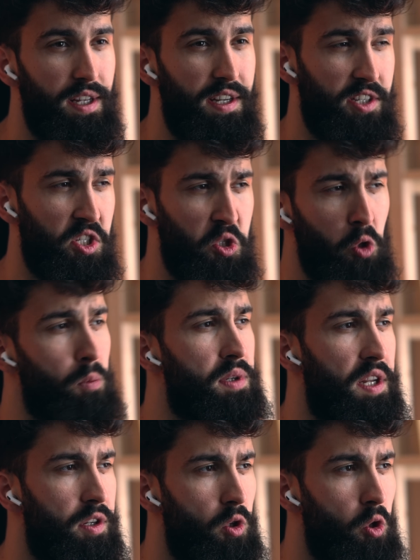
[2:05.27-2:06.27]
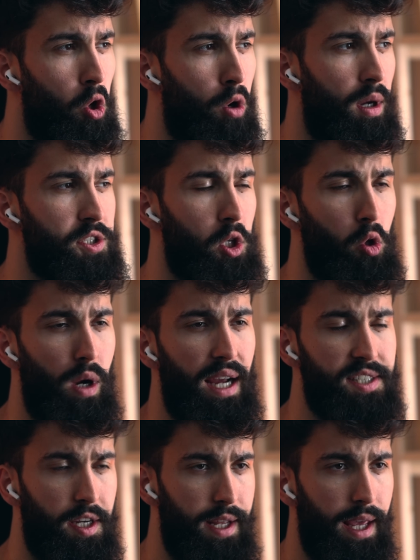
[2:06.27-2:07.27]
it is assumed that neuromuscular
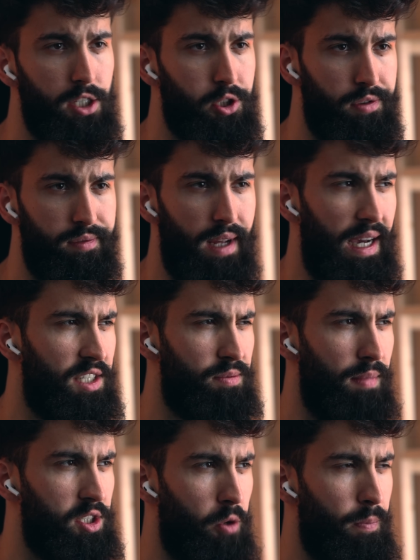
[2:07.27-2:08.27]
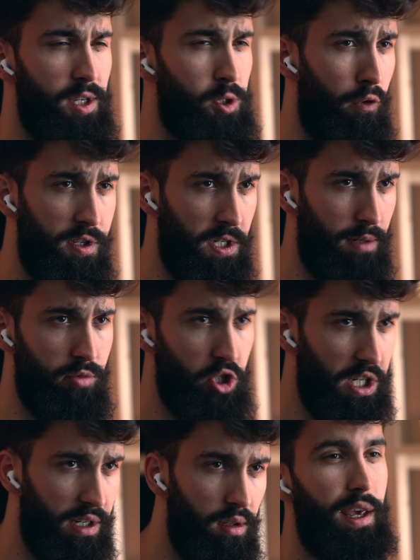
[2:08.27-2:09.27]
excitation as measured by surface
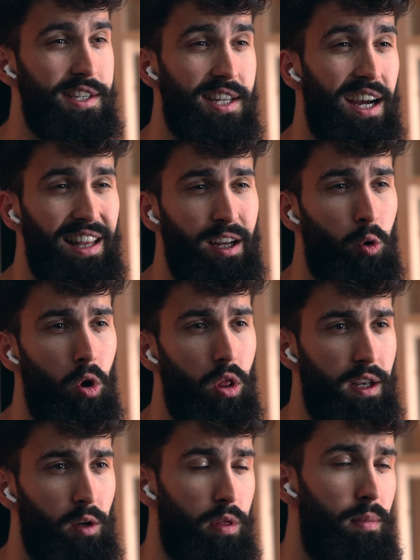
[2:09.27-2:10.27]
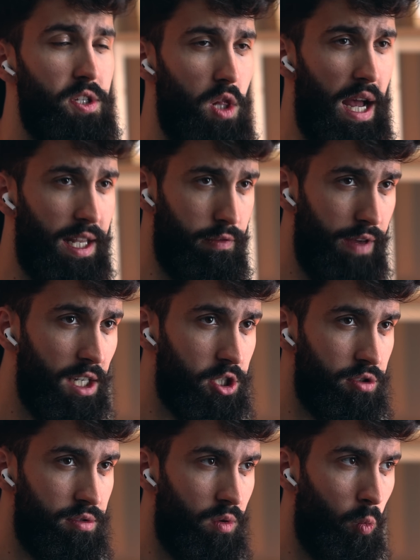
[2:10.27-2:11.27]
EMG is tightly correlated with muscle
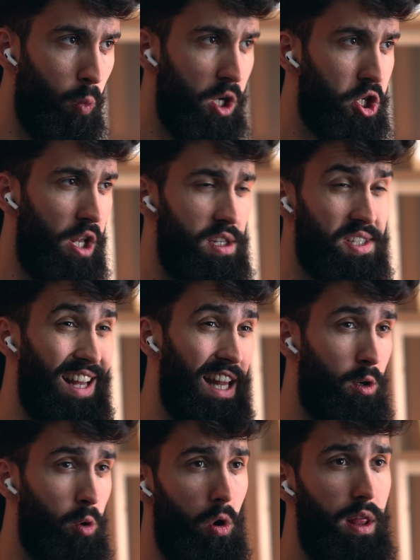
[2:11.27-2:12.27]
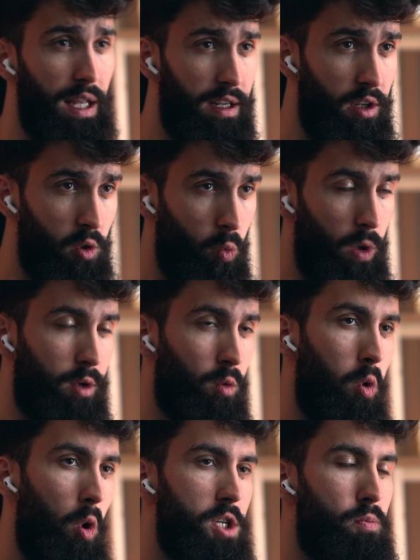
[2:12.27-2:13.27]
activation, which then is tightly correlated with
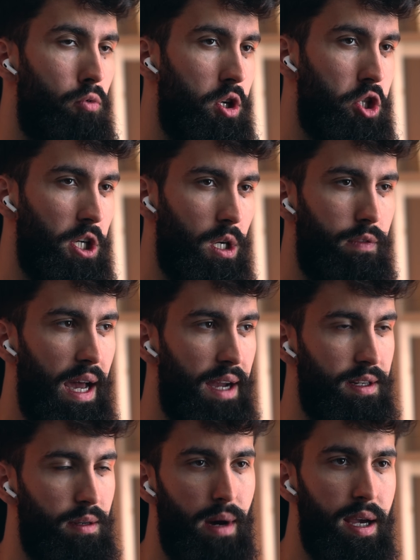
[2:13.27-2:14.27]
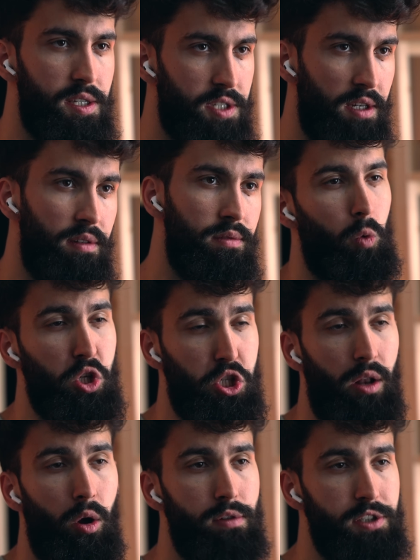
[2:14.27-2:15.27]
cross-bridging of actin and myosin, which
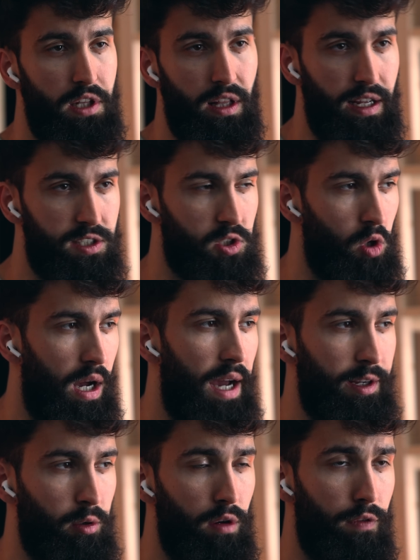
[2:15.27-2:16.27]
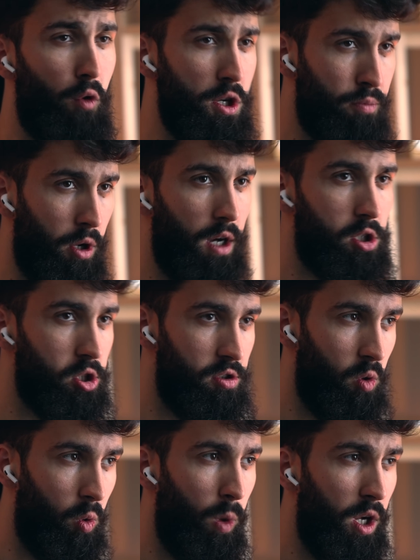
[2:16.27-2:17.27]
then obviously leads to high degree of force production,
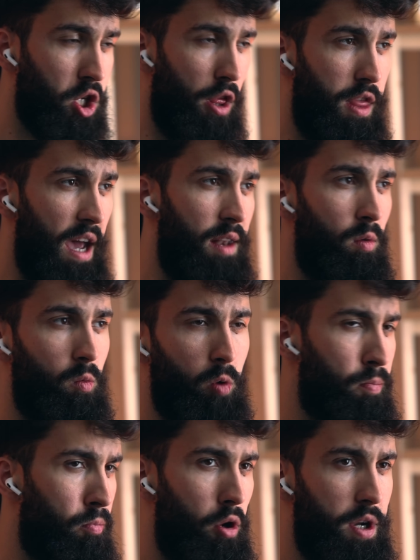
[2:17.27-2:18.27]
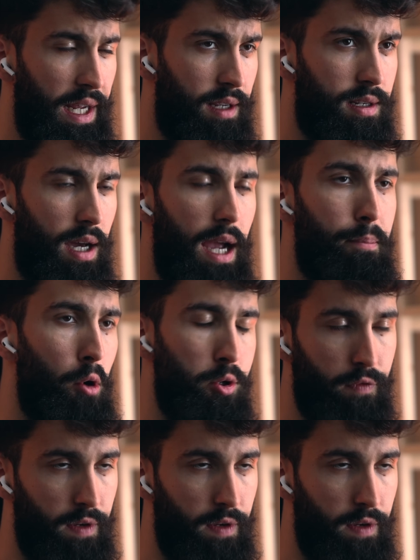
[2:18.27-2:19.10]
which then would predict hypertrophy.